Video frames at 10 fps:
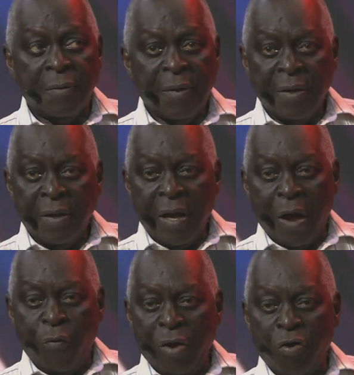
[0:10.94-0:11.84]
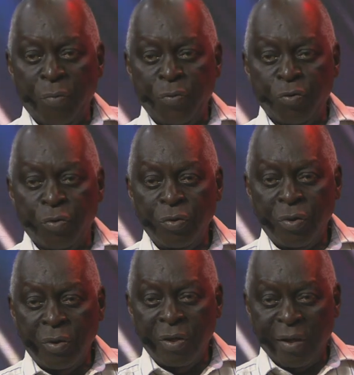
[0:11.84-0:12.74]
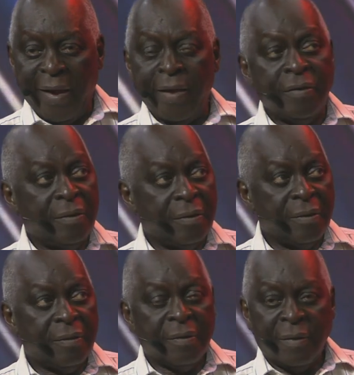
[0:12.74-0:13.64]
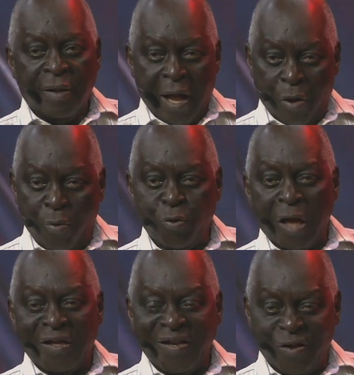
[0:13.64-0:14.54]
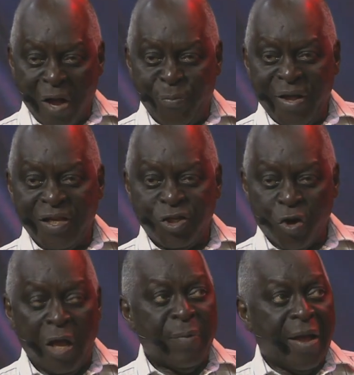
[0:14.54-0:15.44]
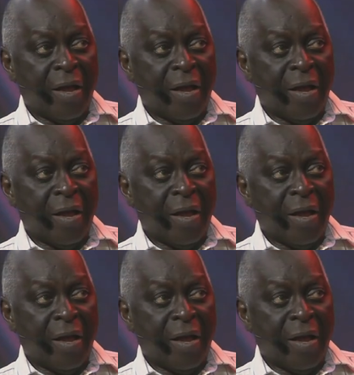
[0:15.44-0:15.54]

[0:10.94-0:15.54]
I welcome you again. I hope you have been enjoying my